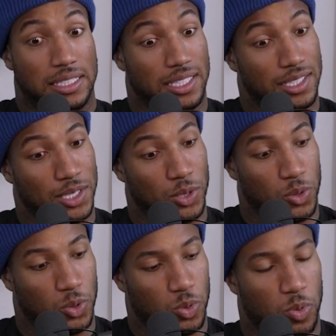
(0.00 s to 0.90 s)

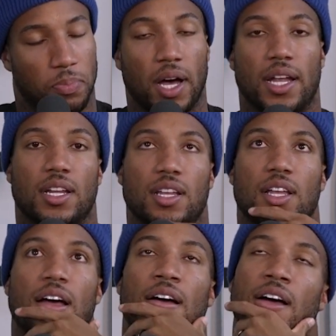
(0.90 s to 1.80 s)
ooh, but
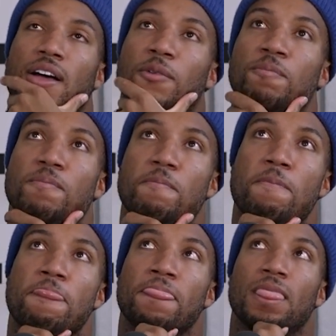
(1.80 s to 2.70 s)
uh,
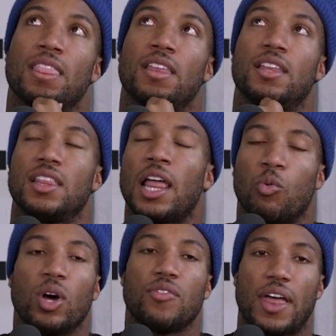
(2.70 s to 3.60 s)

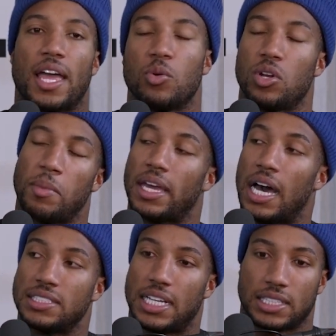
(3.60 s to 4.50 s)
like, what if that he would have made
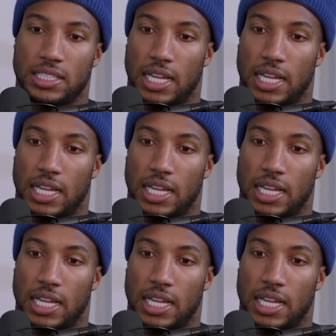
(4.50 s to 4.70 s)
contact